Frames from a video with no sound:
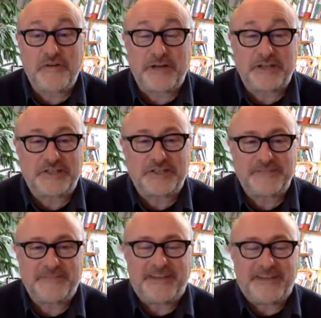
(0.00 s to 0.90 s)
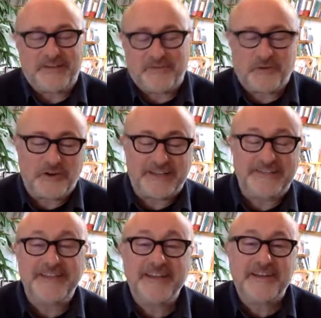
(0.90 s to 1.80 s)
very much for
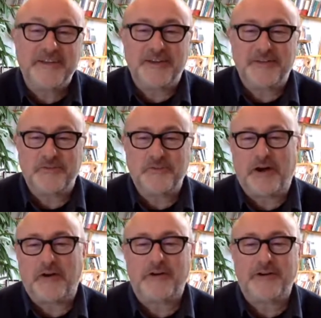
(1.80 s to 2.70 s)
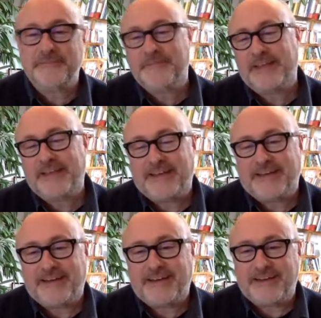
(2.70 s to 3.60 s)
listening to our
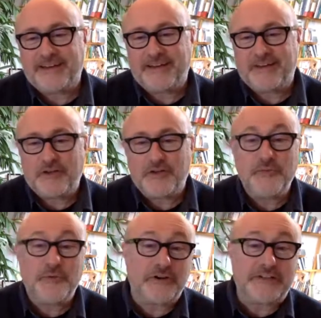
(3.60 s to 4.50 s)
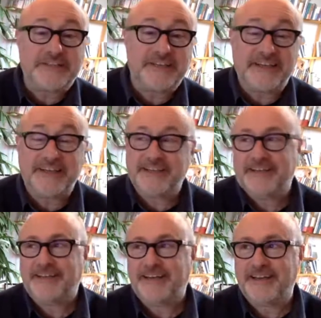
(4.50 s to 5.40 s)
humoristic
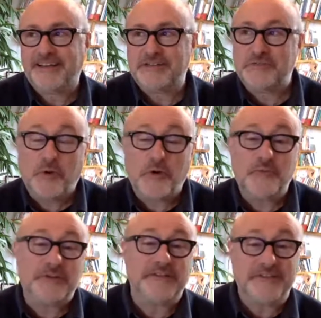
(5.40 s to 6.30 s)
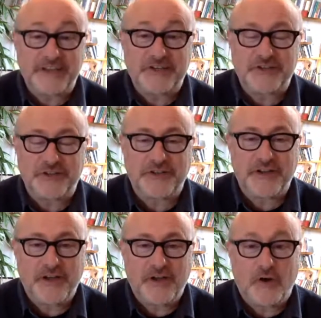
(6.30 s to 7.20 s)
small presentation
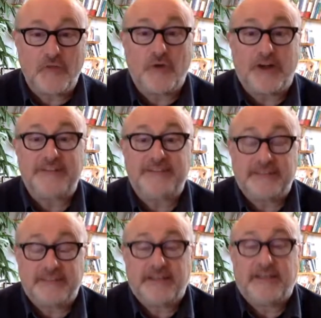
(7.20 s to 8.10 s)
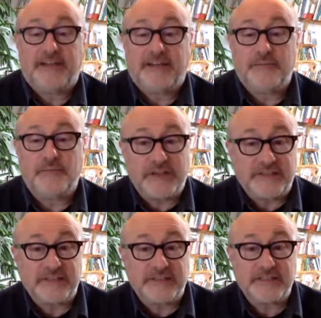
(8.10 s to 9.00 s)
of what
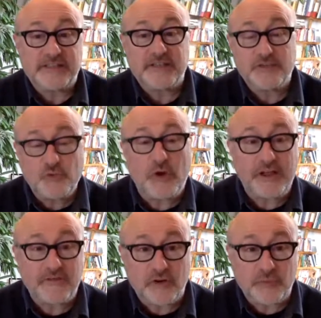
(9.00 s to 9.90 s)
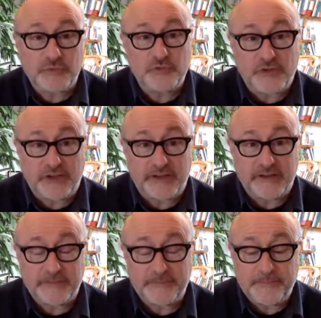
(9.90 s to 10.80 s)
brings us to Envelope today.